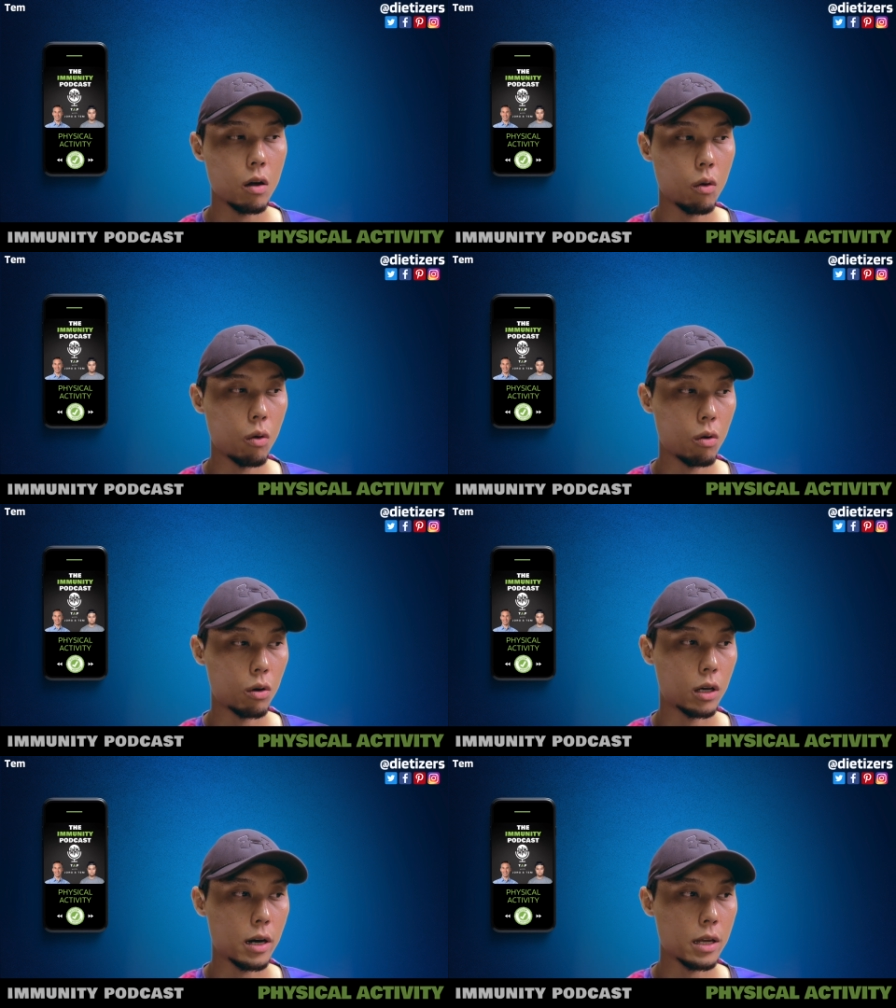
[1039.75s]

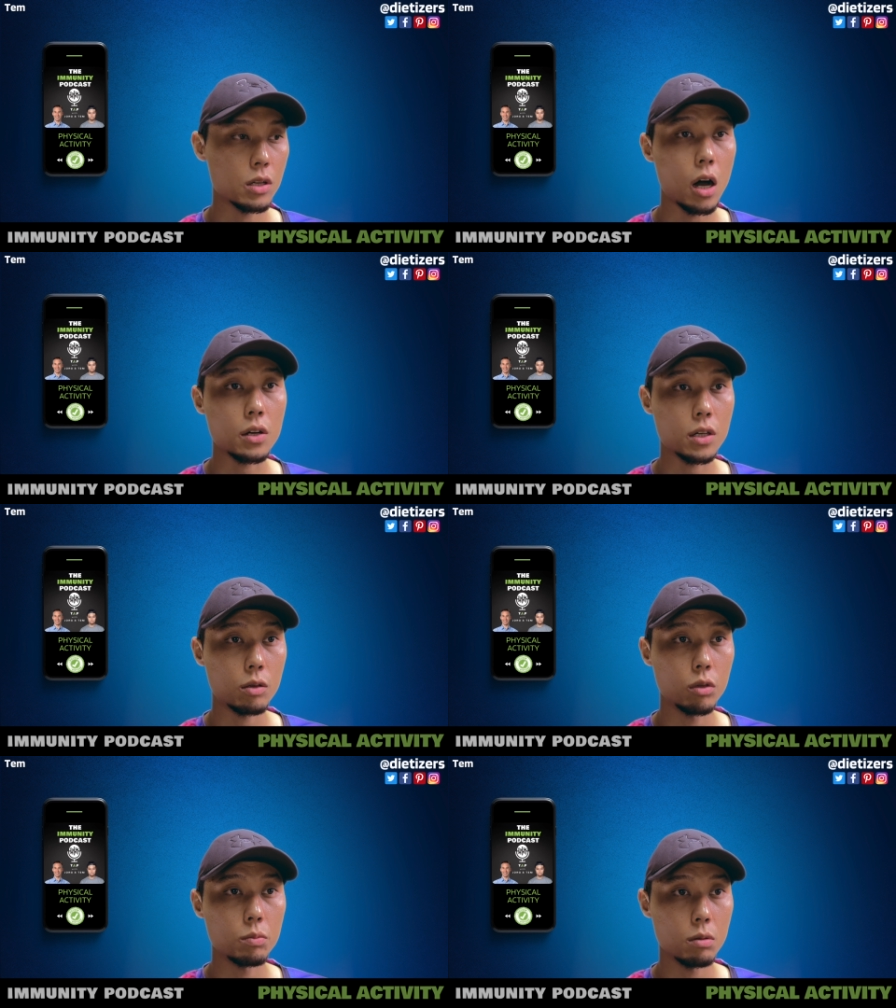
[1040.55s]
or a doctor
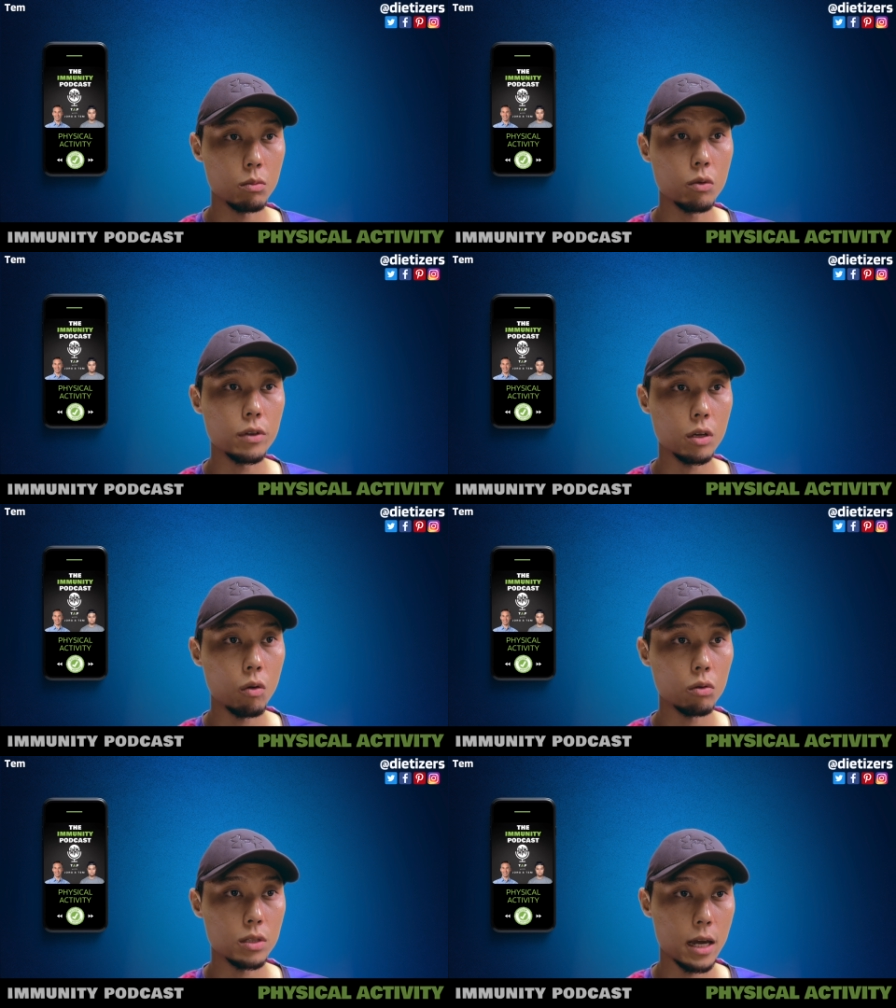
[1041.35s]
would be moving
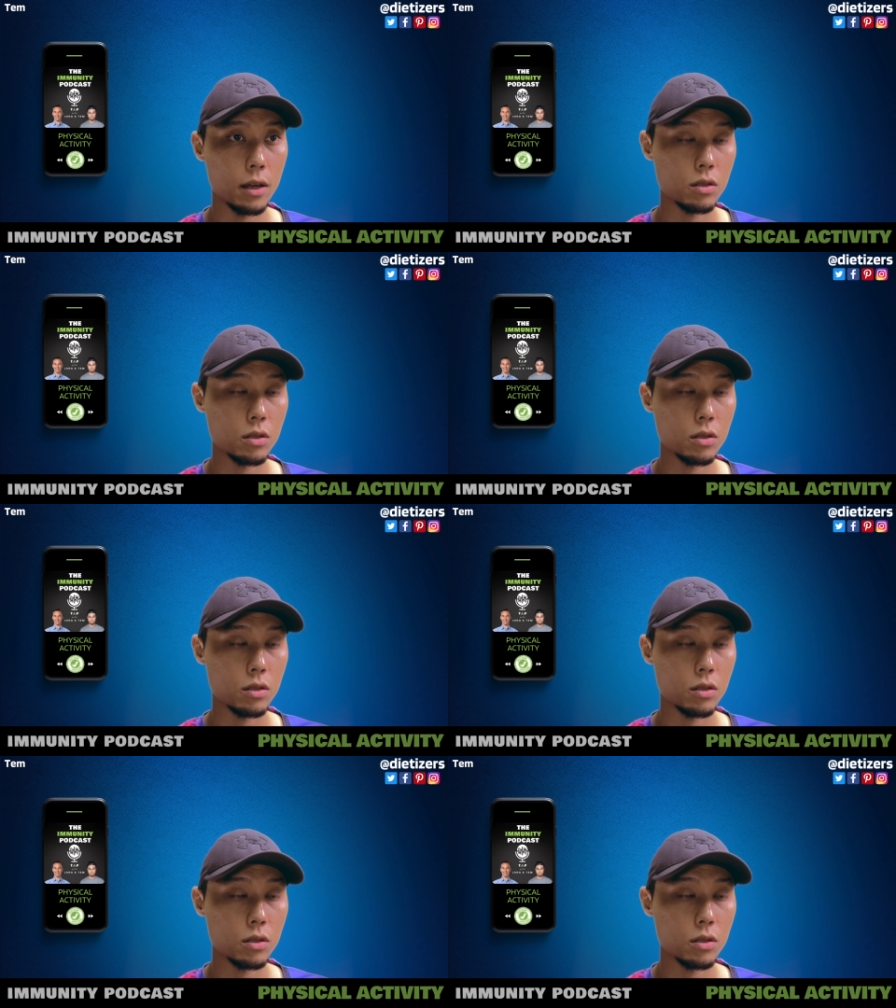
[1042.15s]
all day.